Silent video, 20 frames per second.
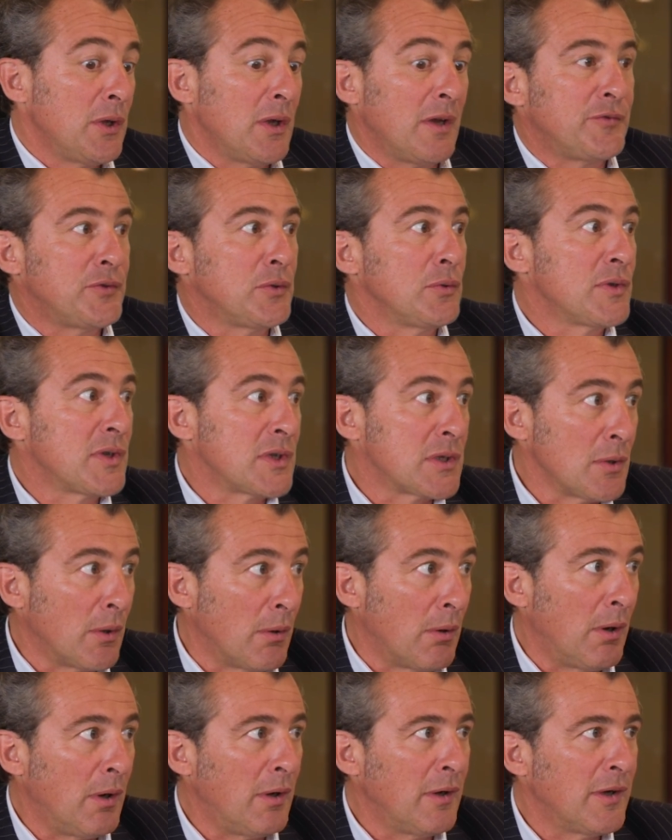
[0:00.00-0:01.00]
You have to
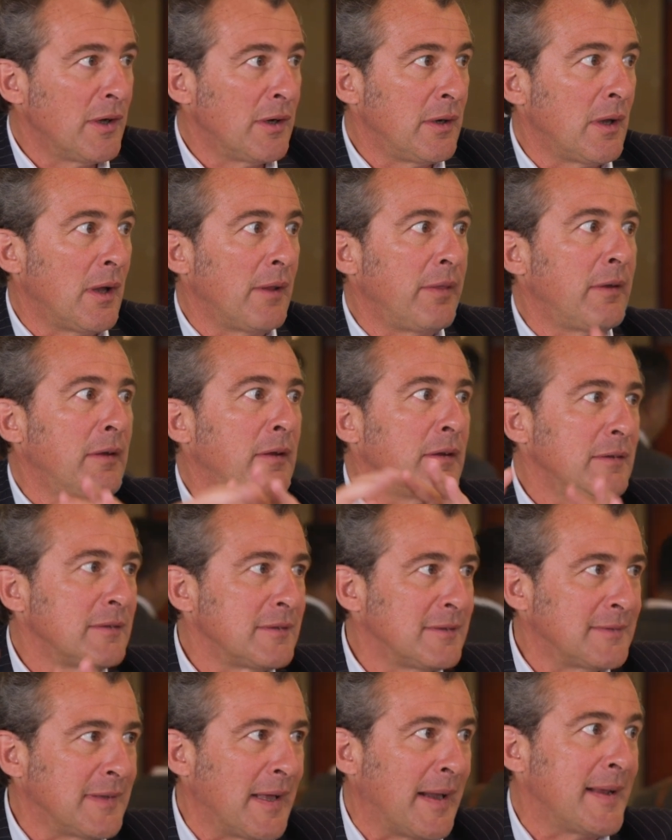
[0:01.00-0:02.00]
store another
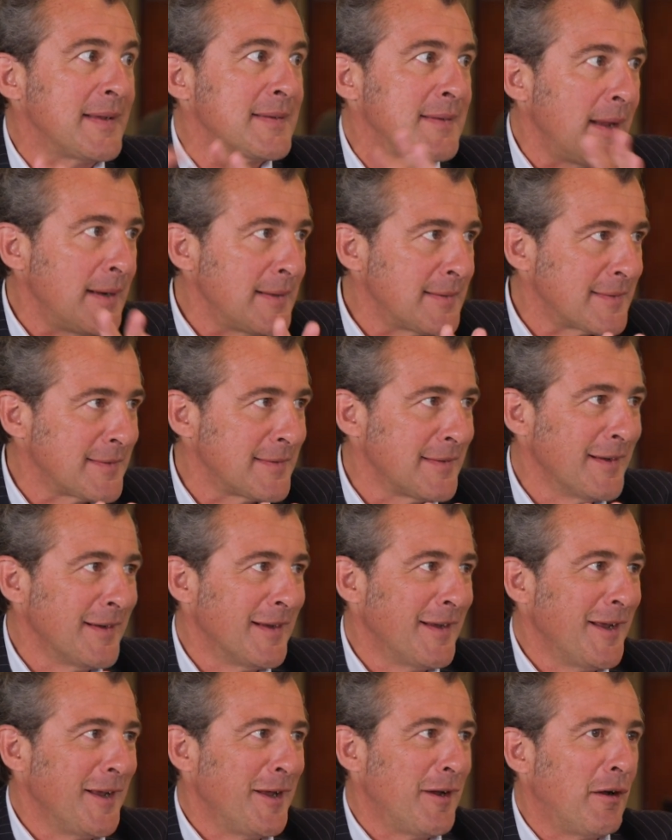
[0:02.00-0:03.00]
data set,
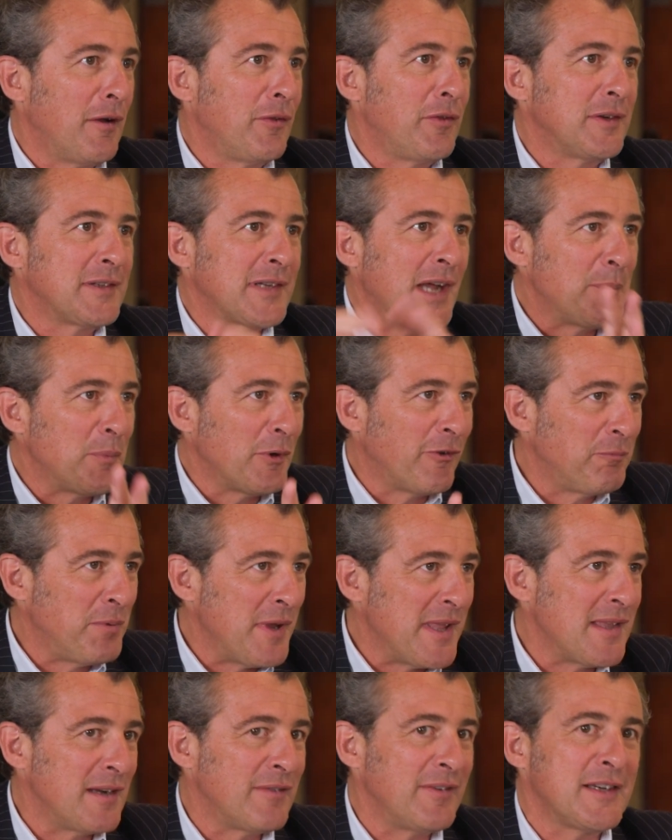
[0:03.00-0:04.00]
other type of
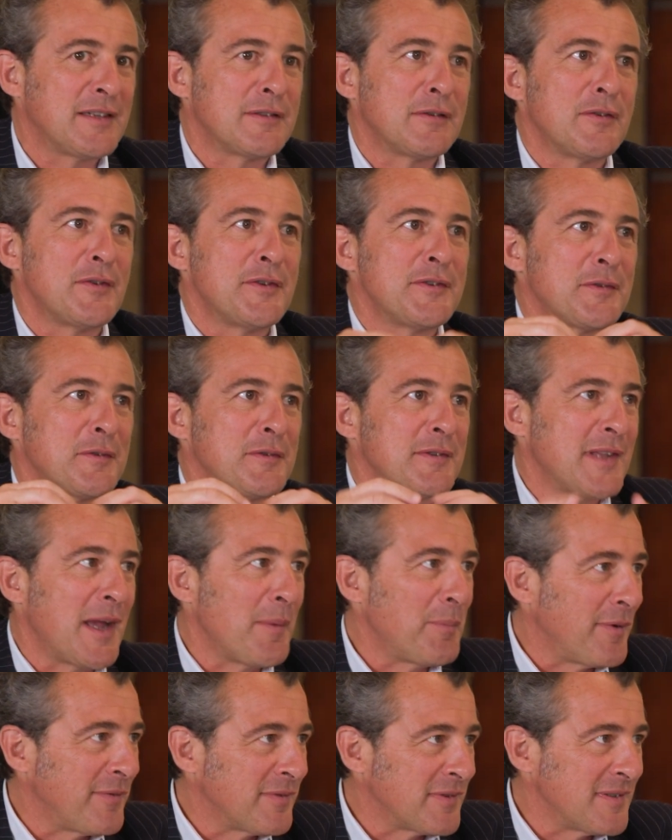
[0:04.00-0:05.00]
P&L vectors, other
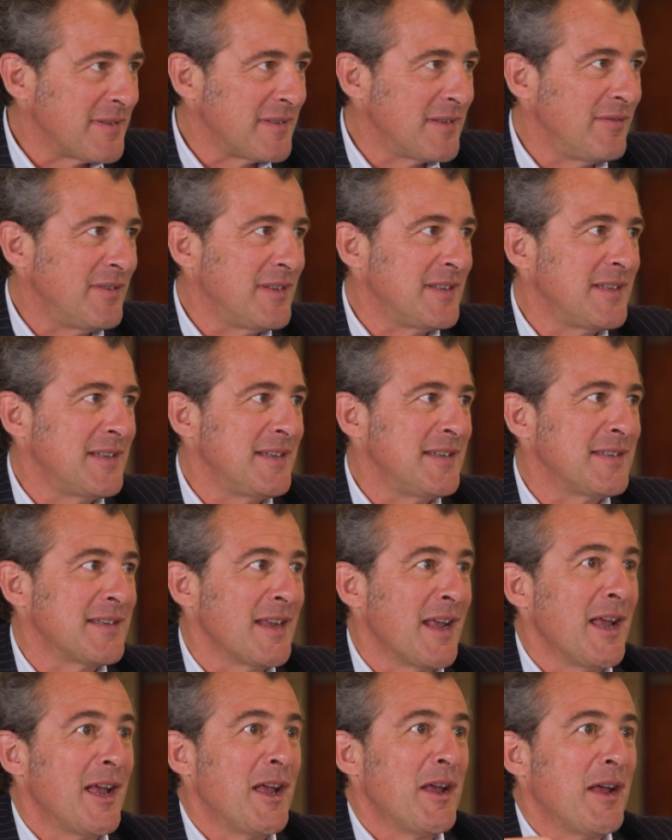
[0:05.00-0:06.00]
type of
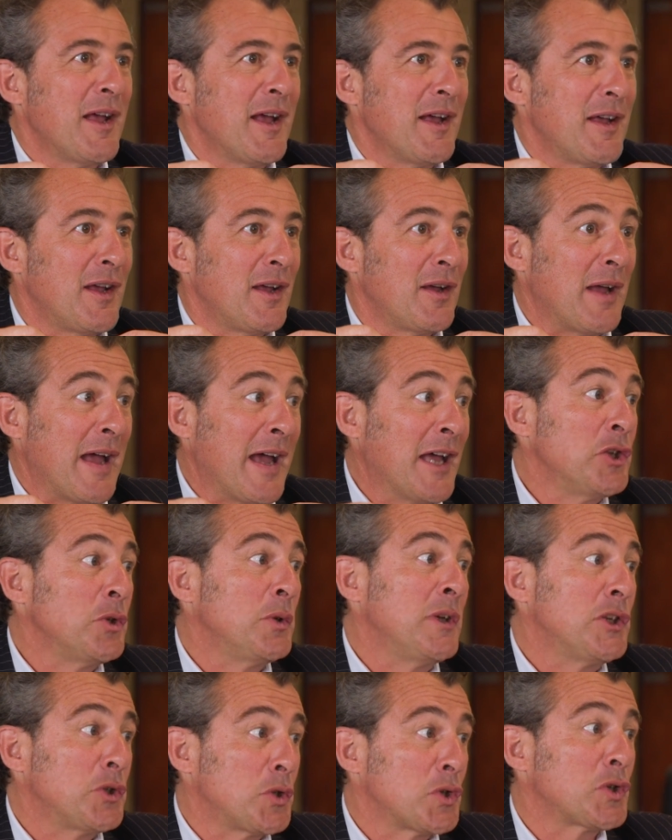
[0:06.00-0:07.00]
sensitivities, and
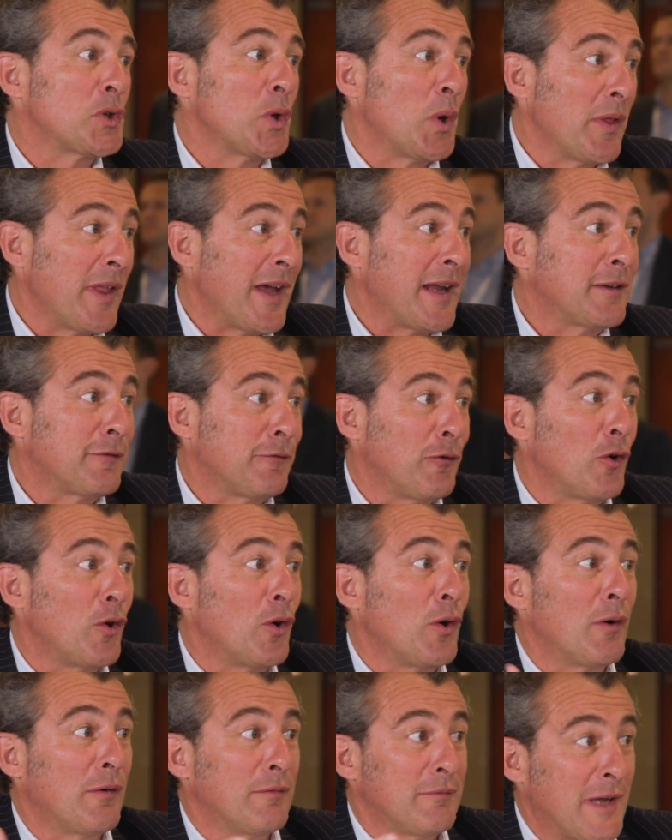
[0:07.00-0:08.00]
you need to store that
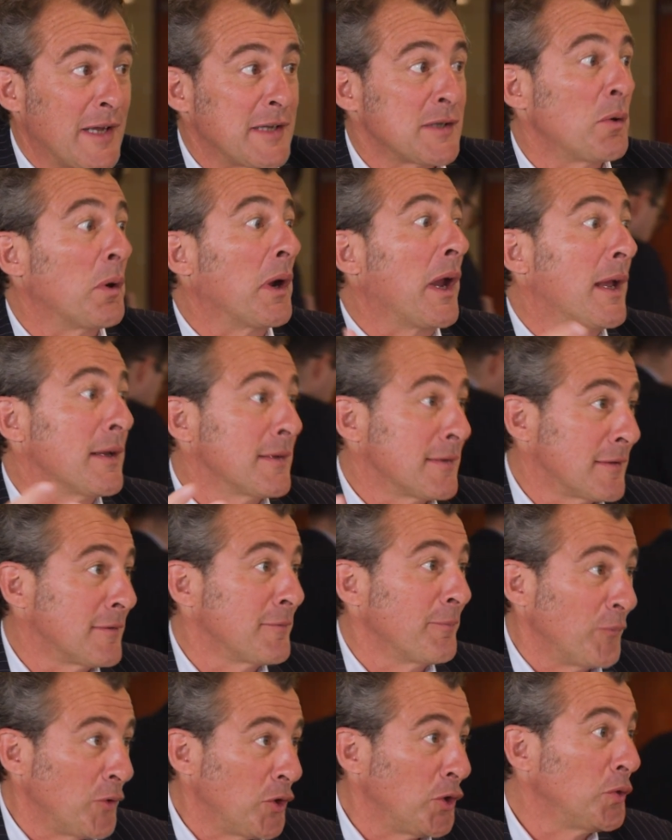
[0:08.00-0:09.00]
for as long
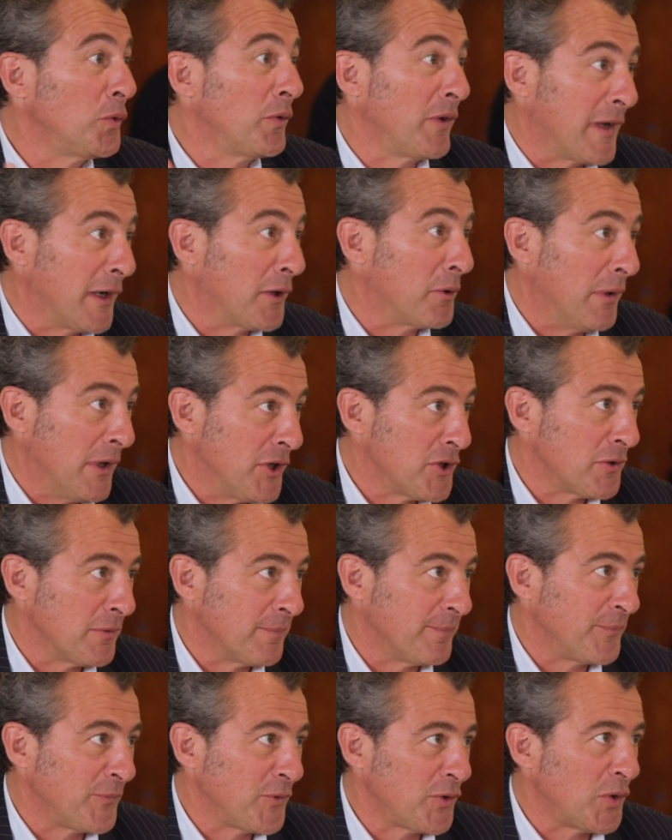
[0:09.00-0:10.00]
as you do the calculation.
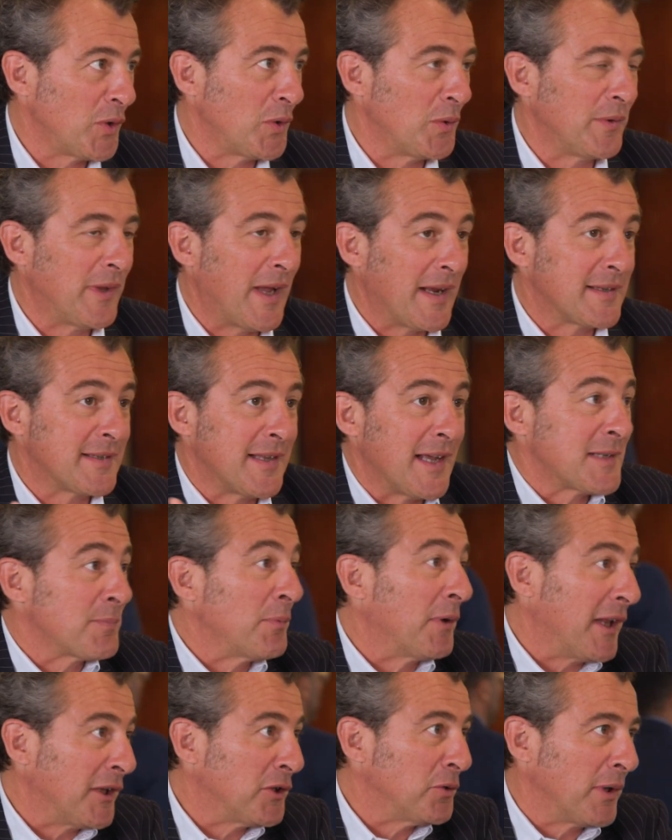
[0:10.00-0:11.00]
So
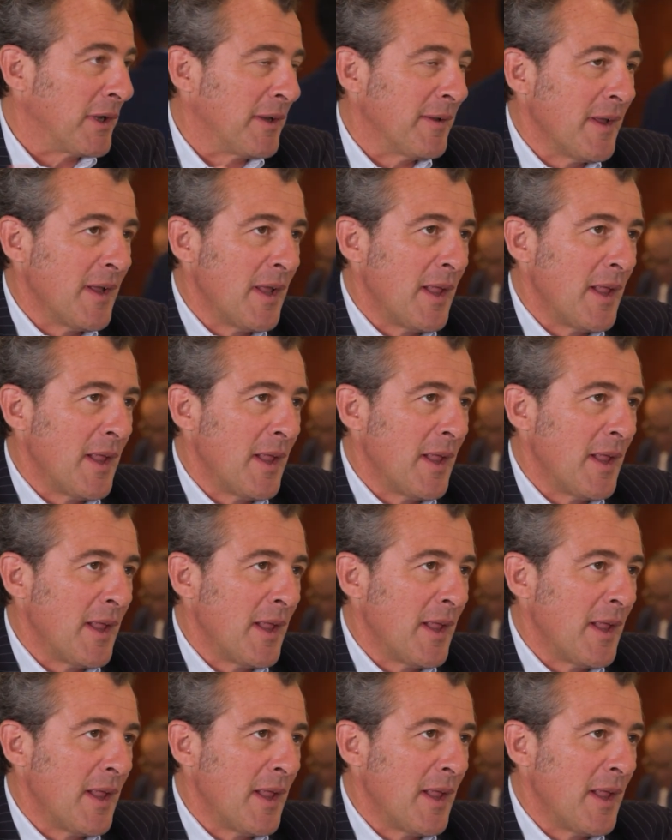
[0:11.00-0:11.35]
that's mandatory.